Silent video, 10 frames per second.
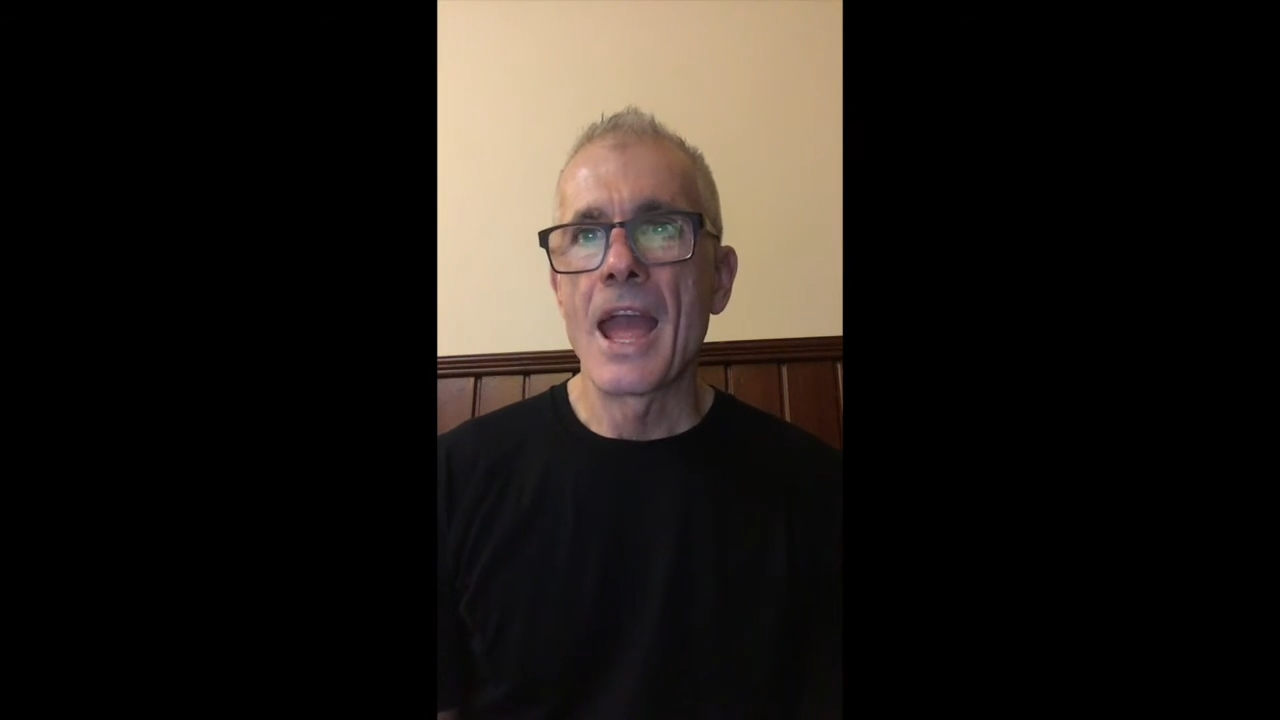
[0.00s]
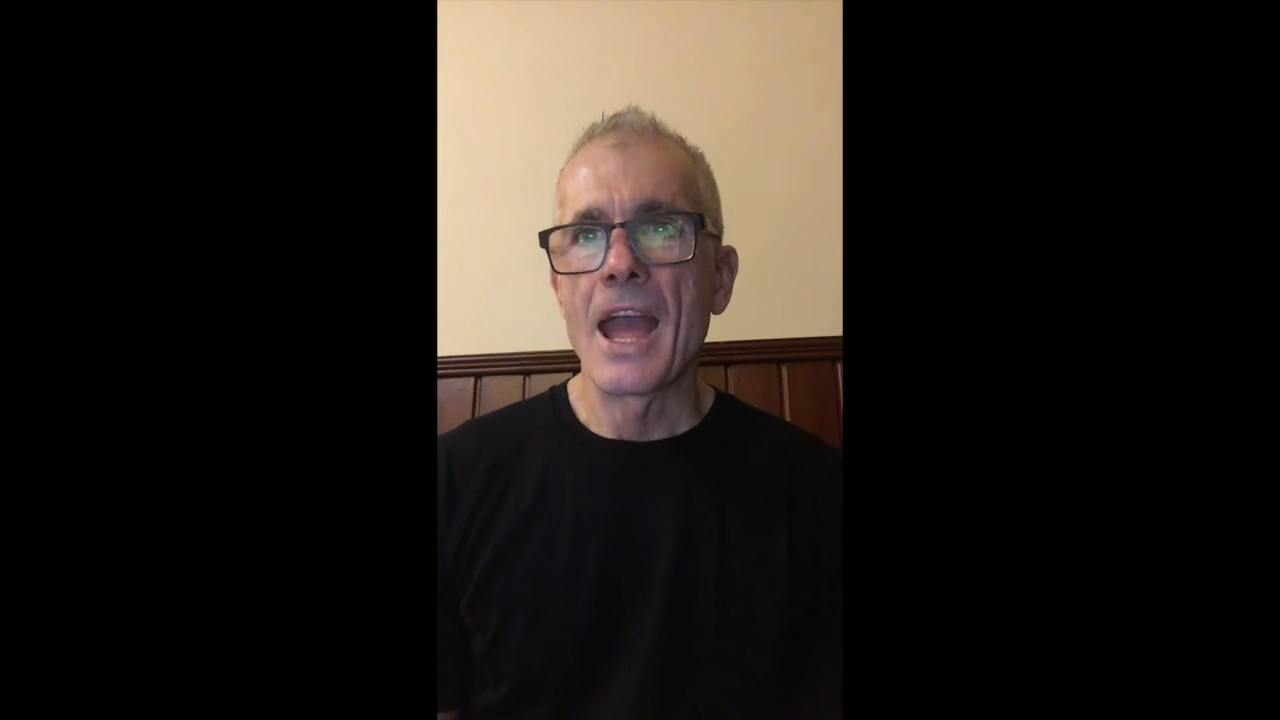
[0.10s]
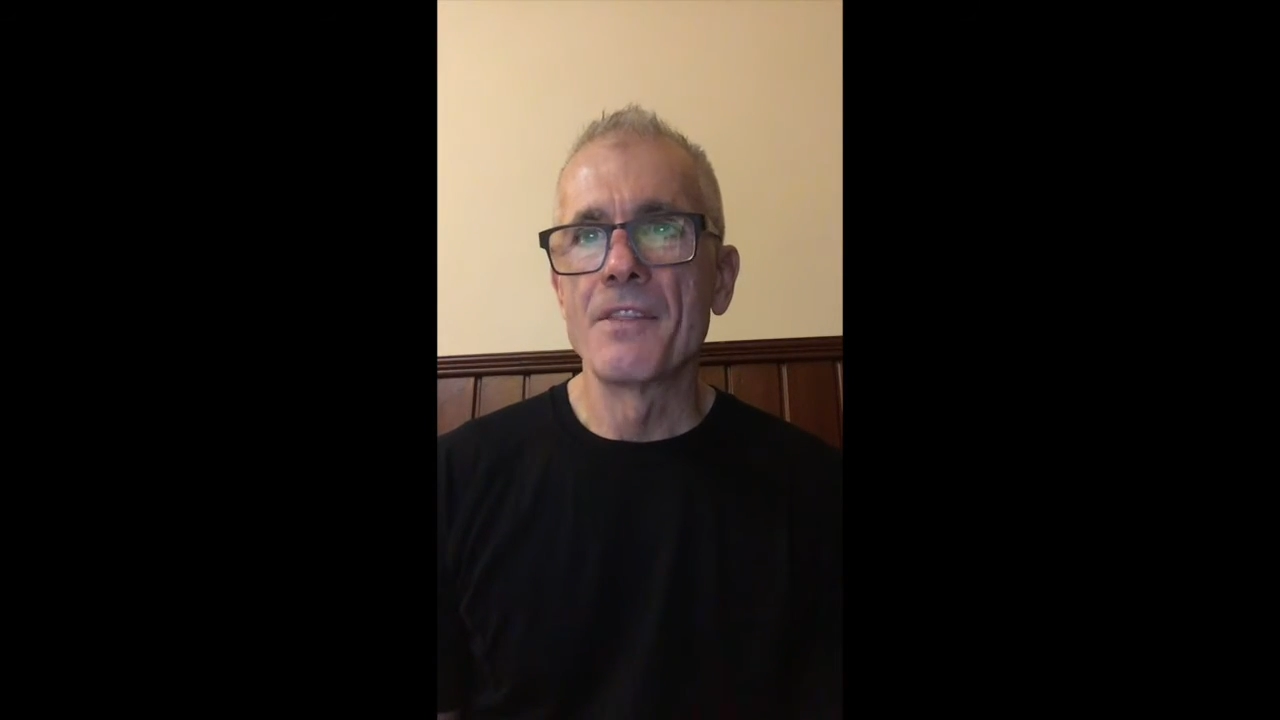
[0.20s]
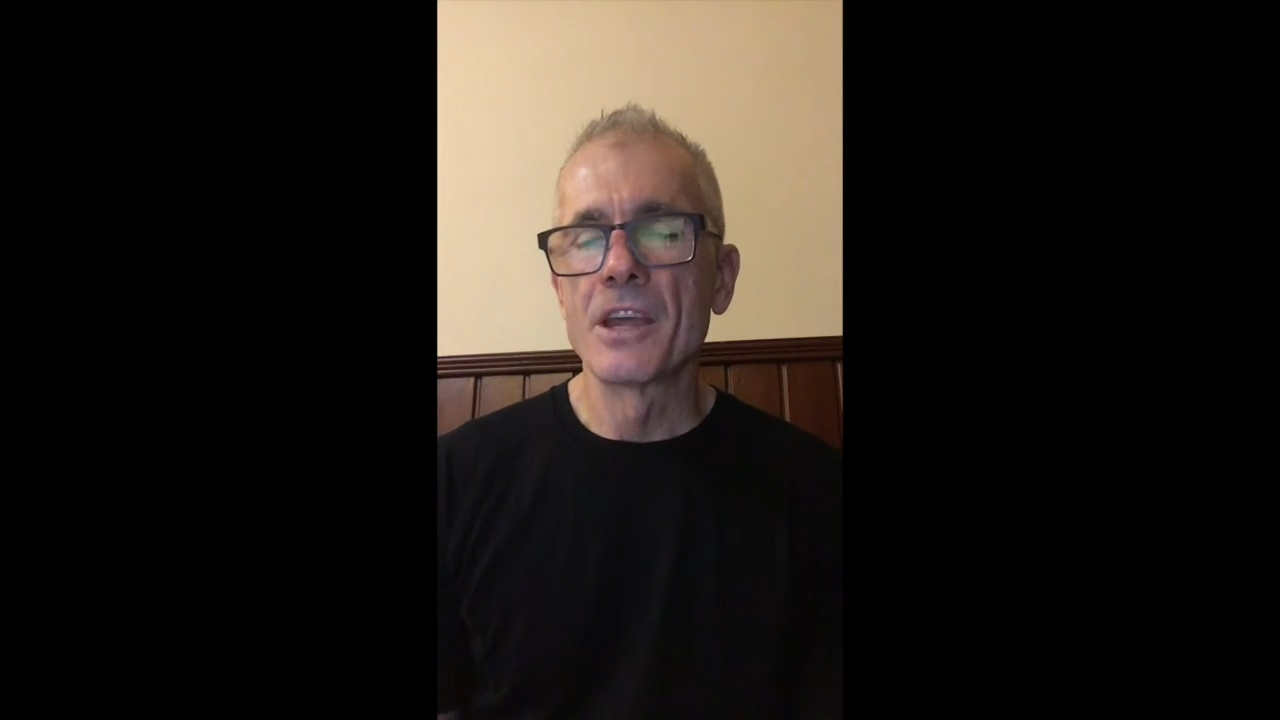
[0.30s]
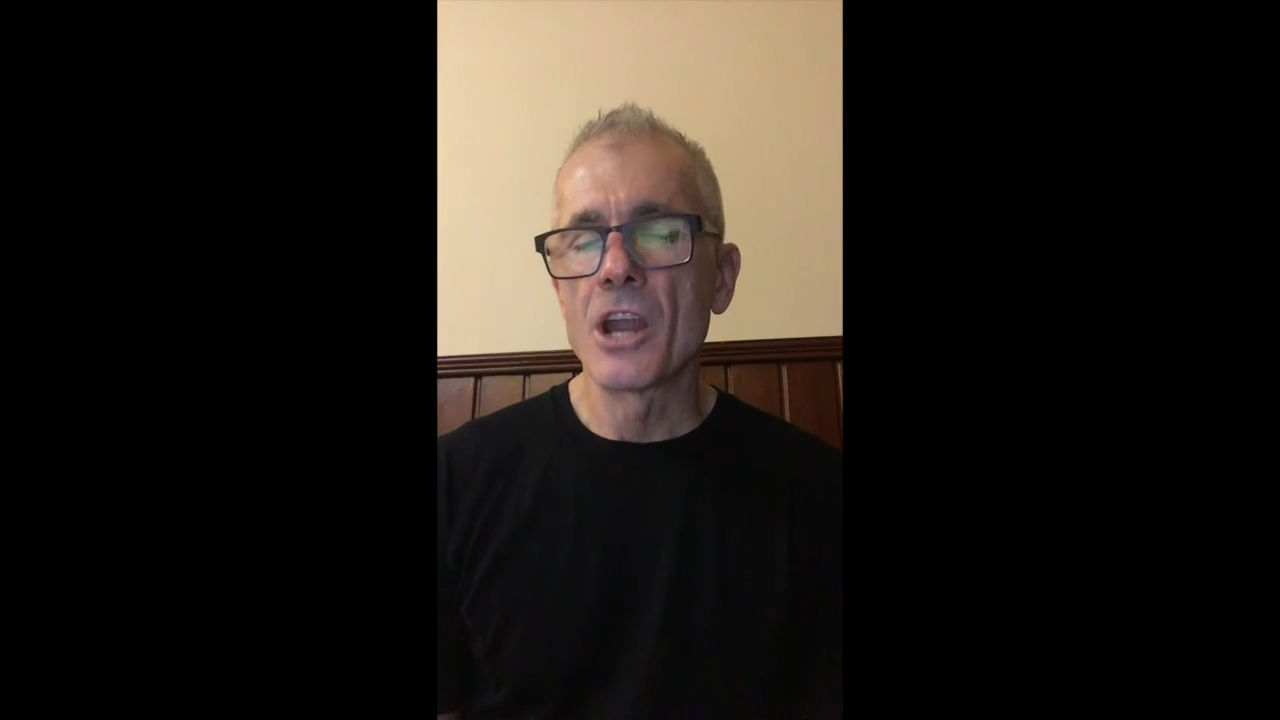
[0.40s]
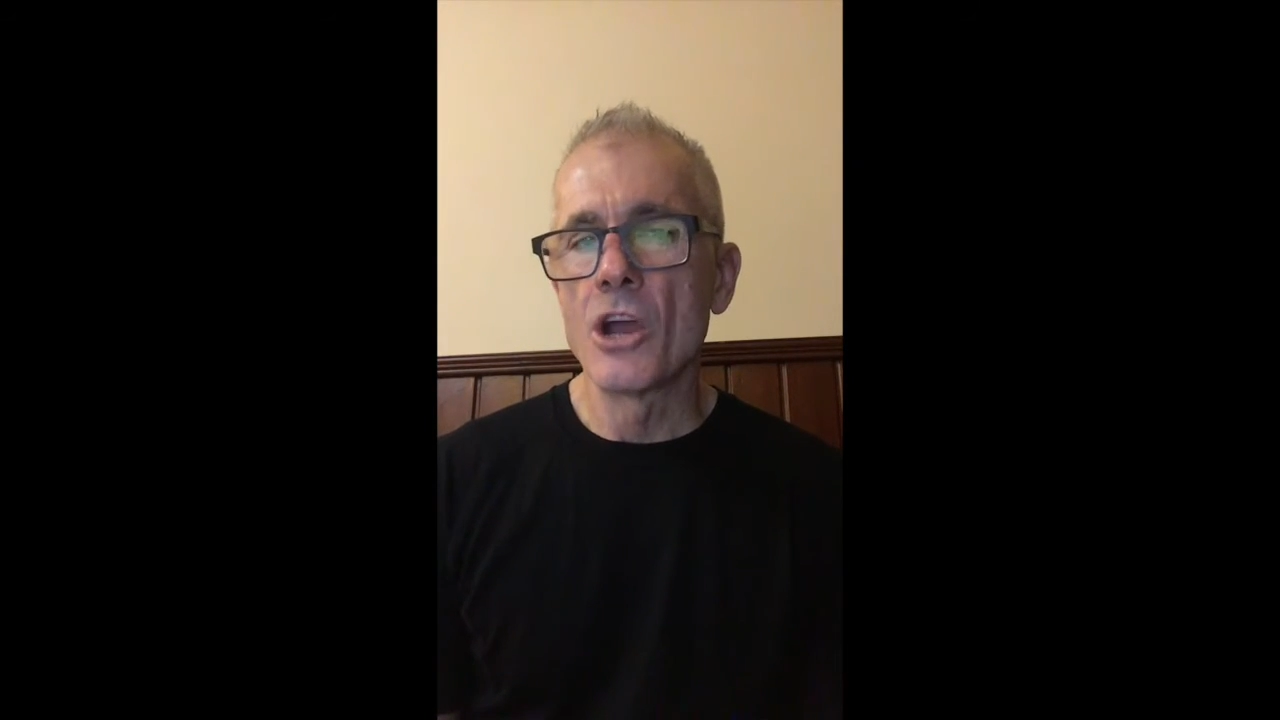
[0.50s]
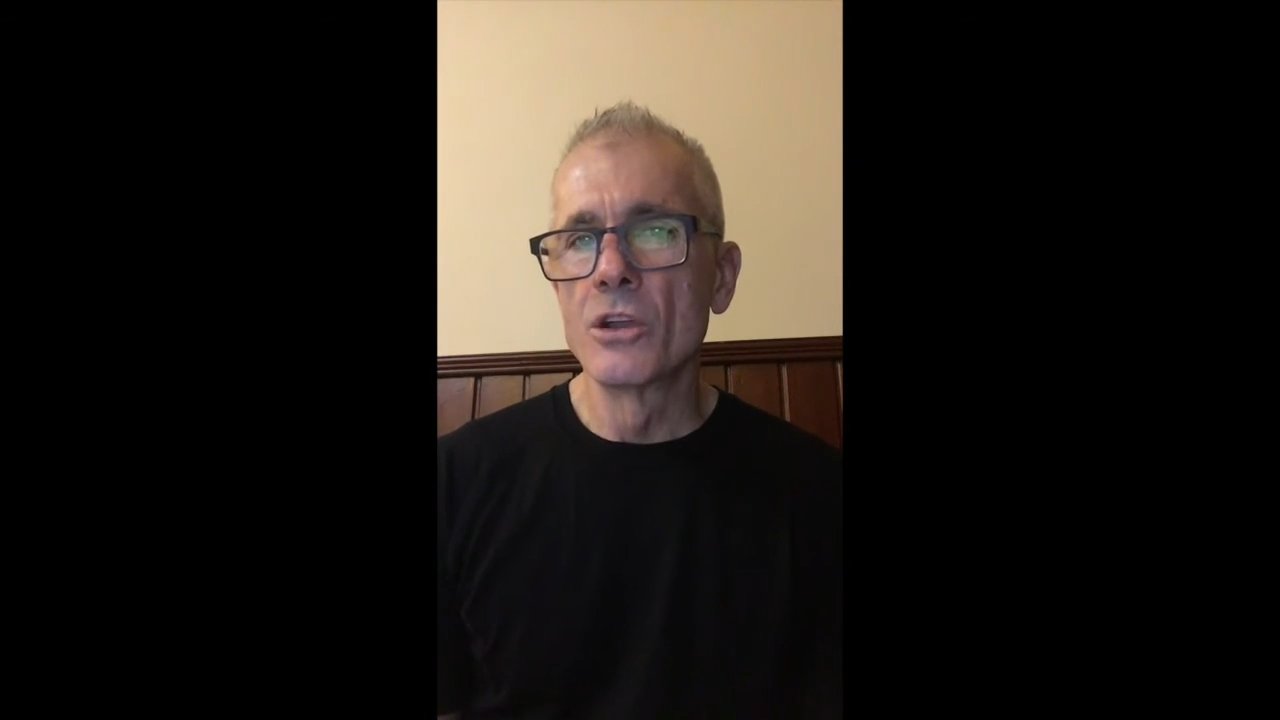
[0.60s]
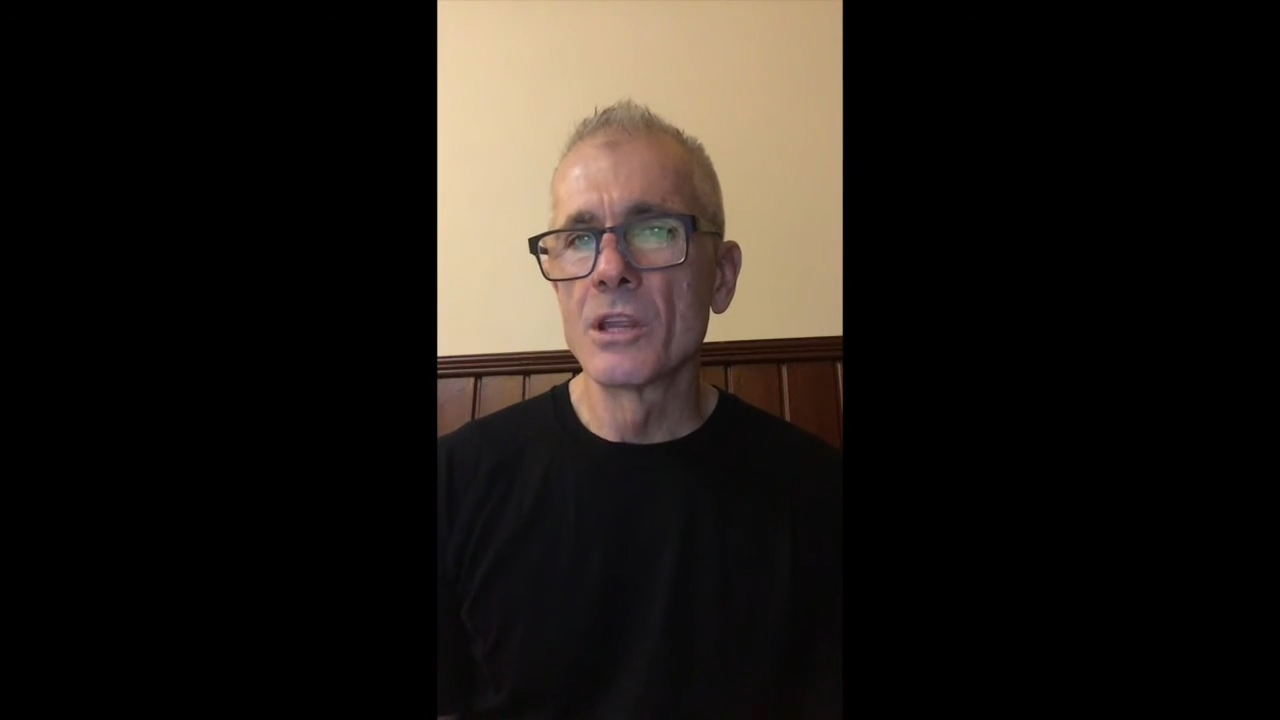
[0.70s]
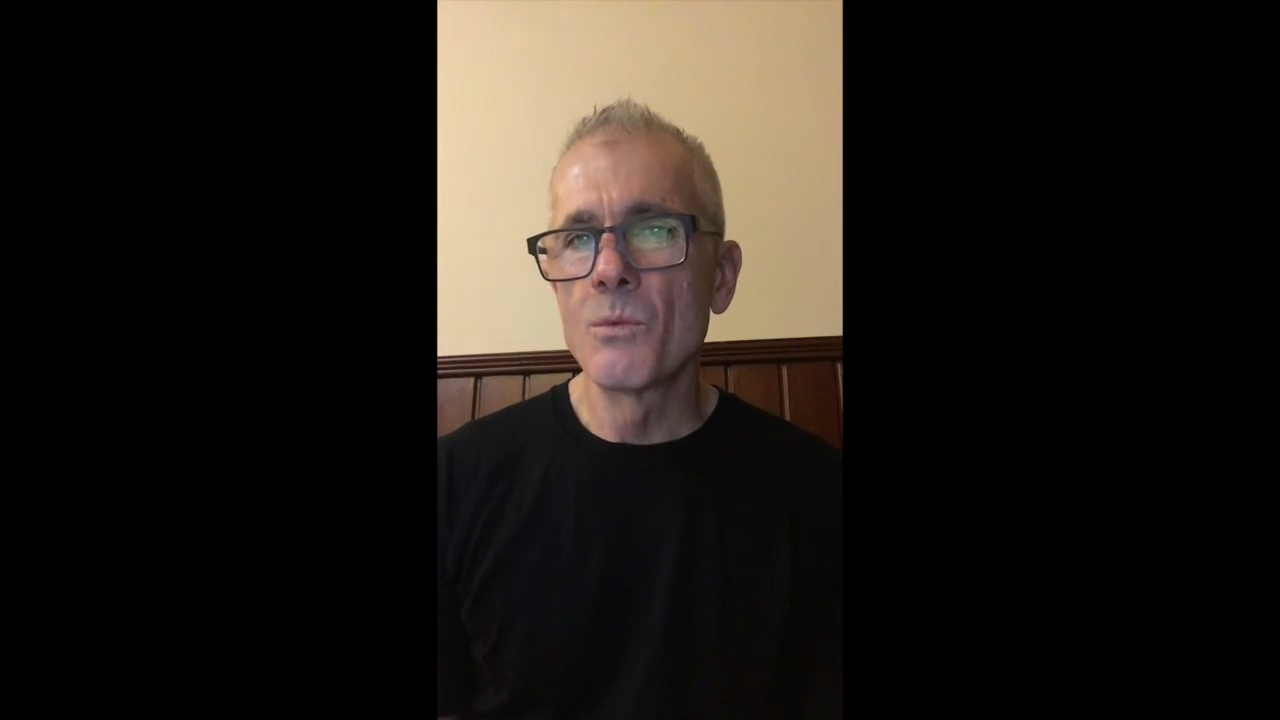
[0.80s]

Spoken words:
and that only